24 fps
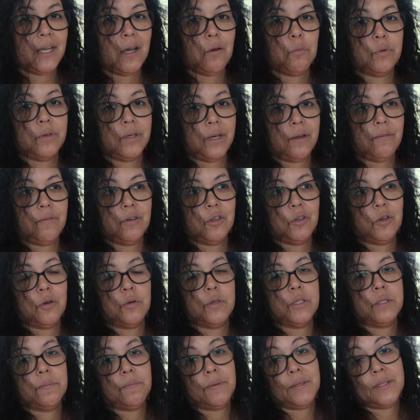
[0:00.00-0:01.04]
I would never go
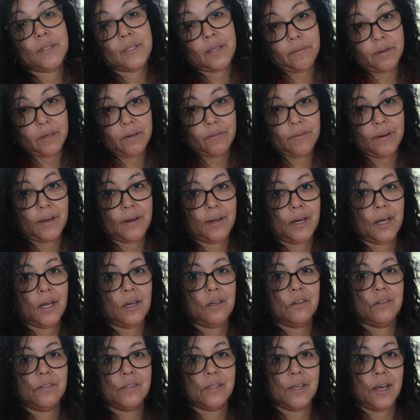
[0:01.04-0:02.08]
and spend
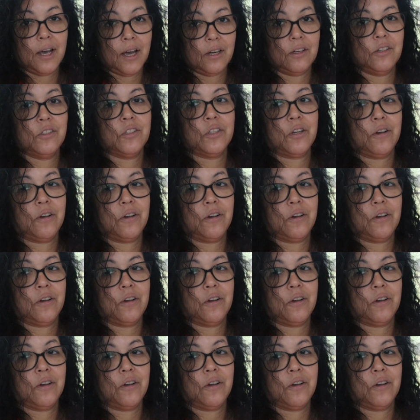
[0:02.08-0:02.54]
$75 on a